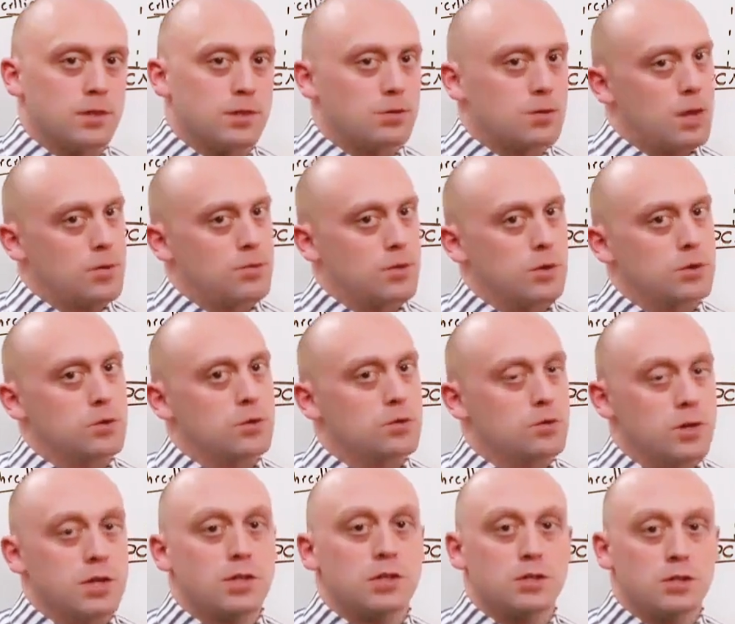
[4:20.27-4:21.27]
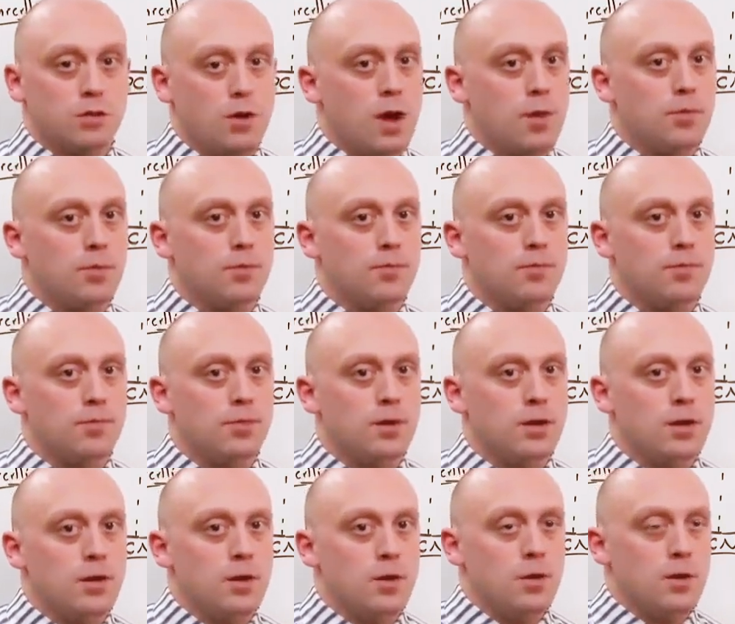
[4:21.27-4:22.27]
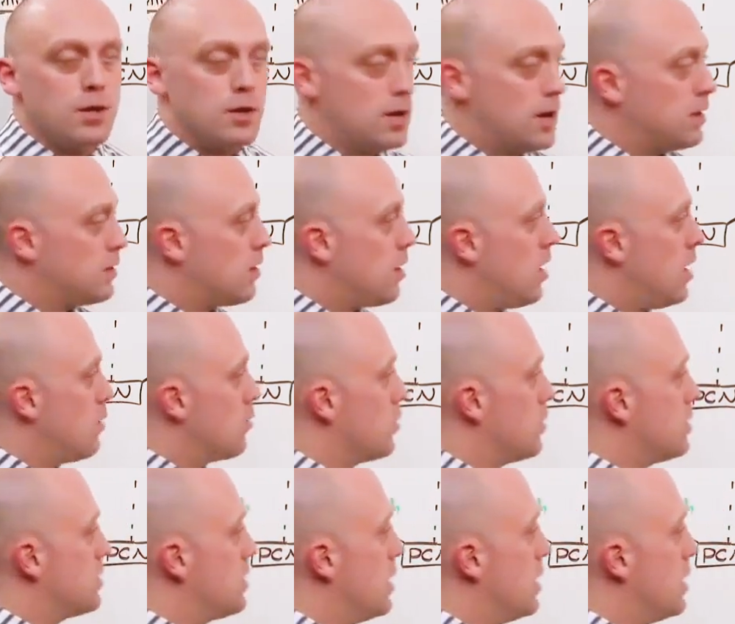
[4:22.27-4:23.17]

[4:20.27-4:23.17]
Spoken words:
and strep throats are treating strep. Yet, I'm going to